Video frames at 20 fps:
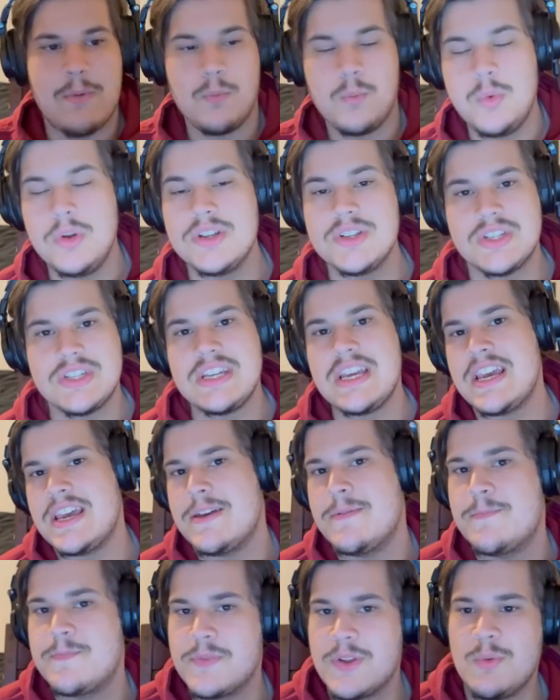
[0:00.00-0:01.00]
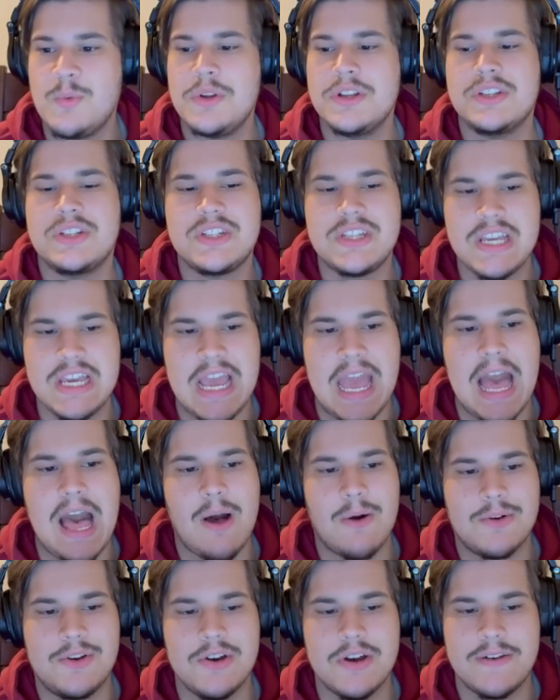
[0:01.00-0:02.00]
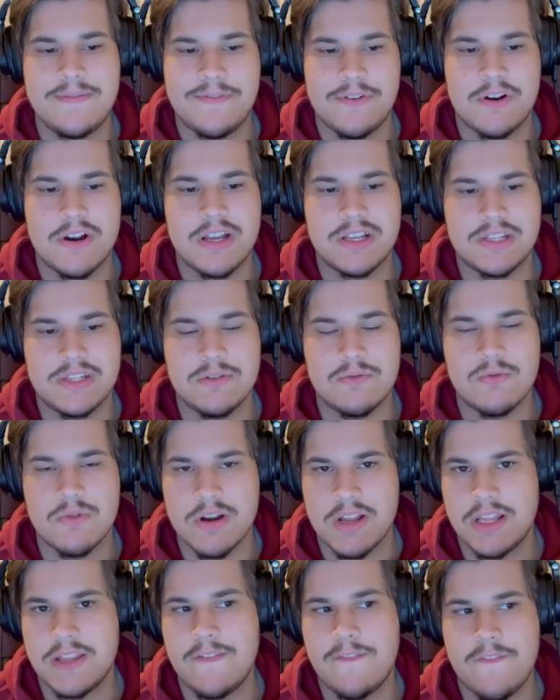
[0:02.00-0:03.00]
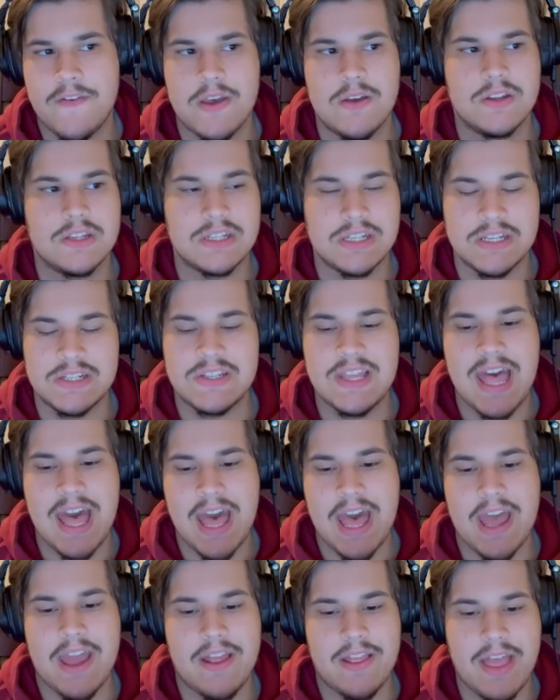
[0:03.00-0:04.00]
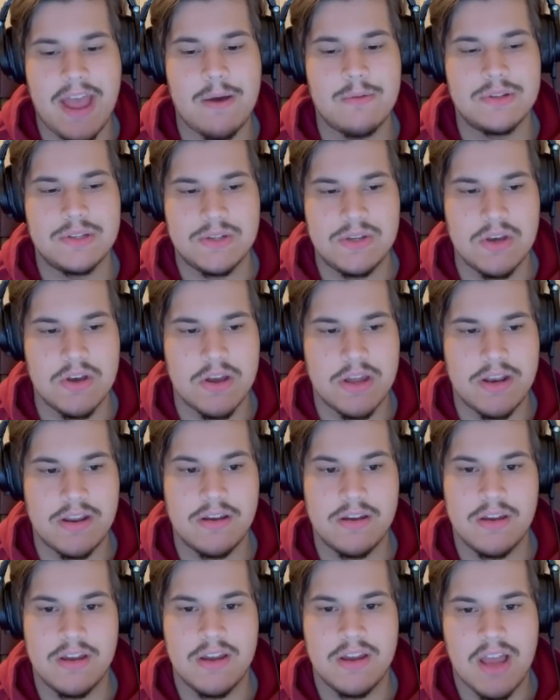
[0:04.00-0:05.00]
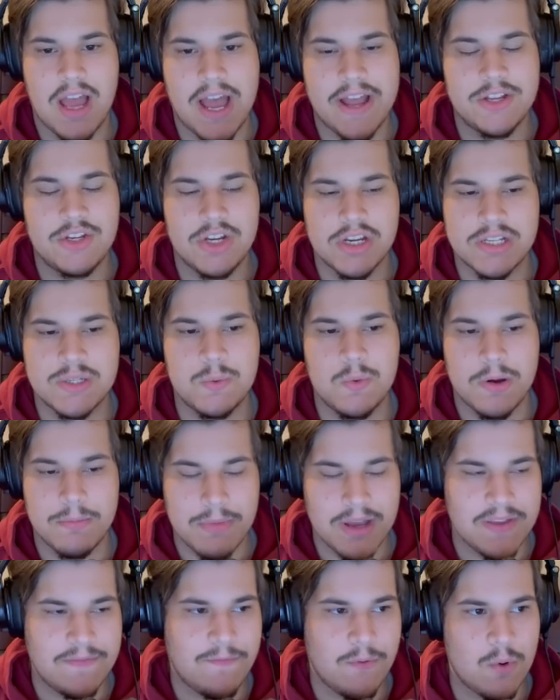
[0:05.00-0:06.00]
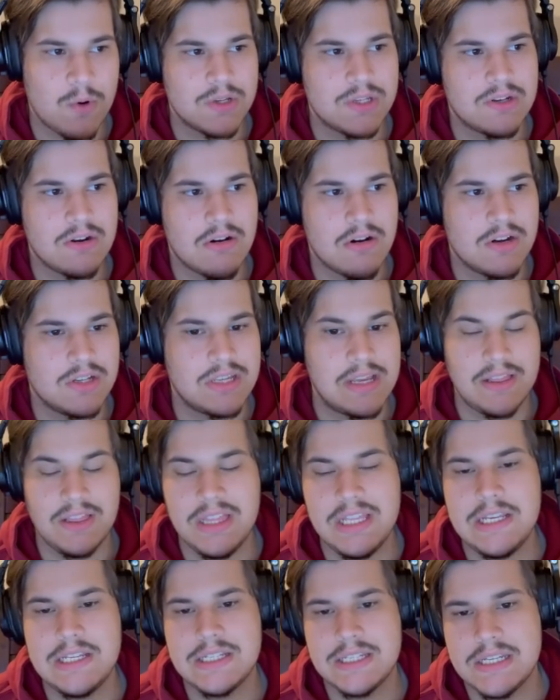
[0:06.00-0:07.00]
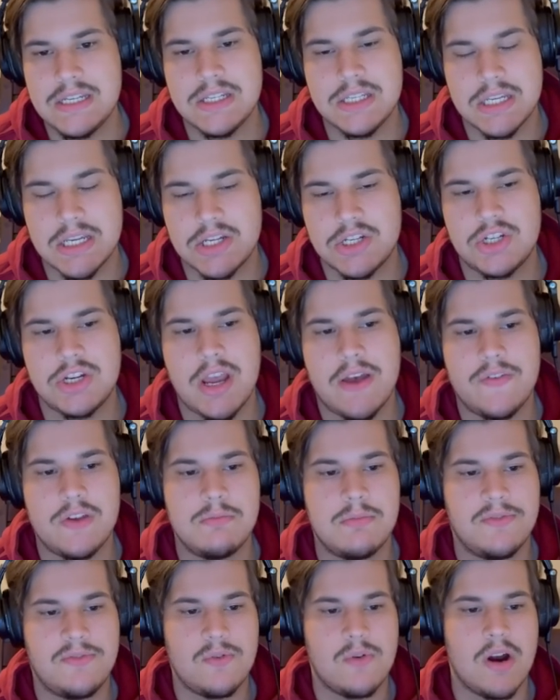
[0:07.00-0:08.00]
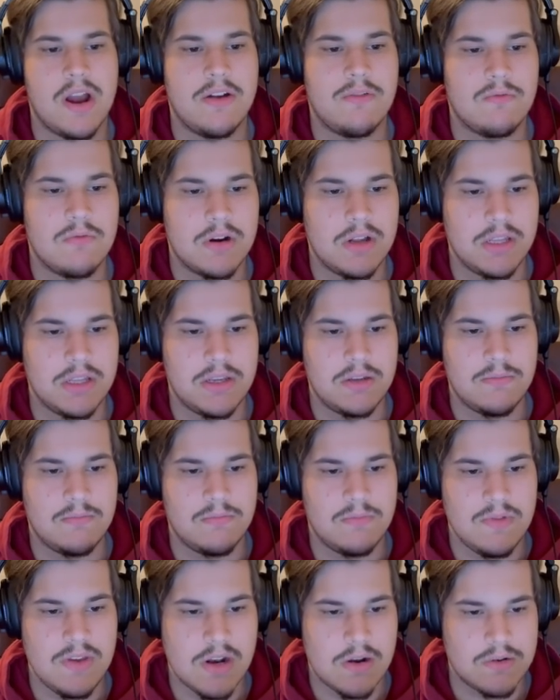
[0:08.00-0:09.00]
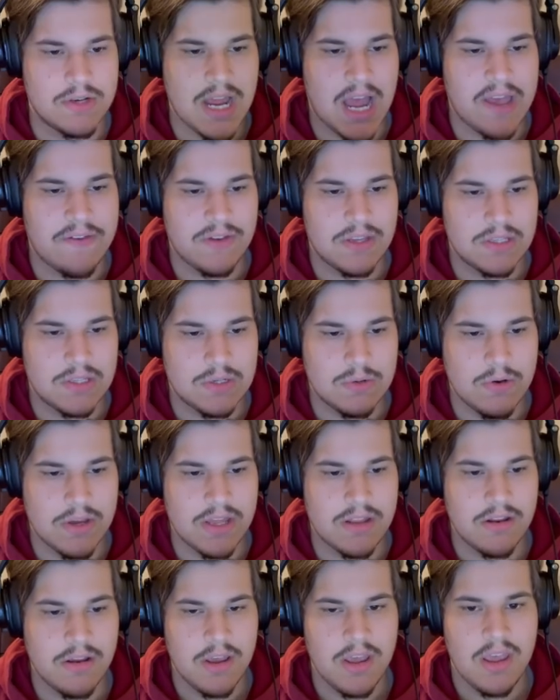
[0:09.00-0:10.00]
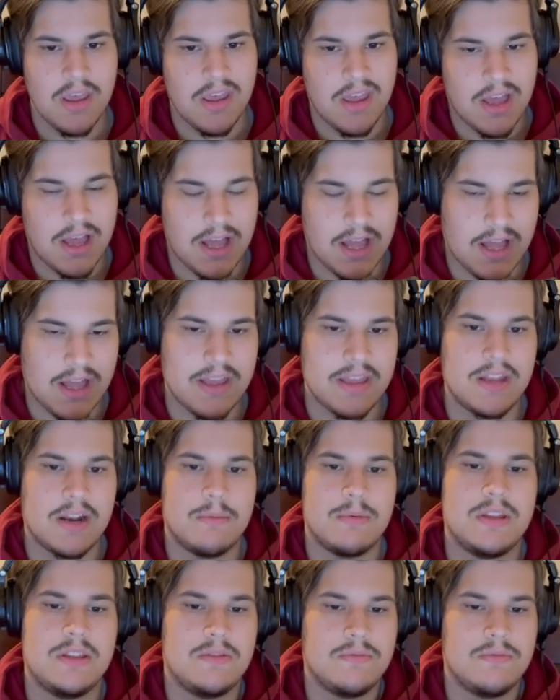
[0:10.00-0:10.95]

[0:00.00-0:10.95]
We'll see how good Varesa really feels, because that was good. I just want my 4 stars, at least C6 Chevy, before I really, you know, dive into it. And I mean,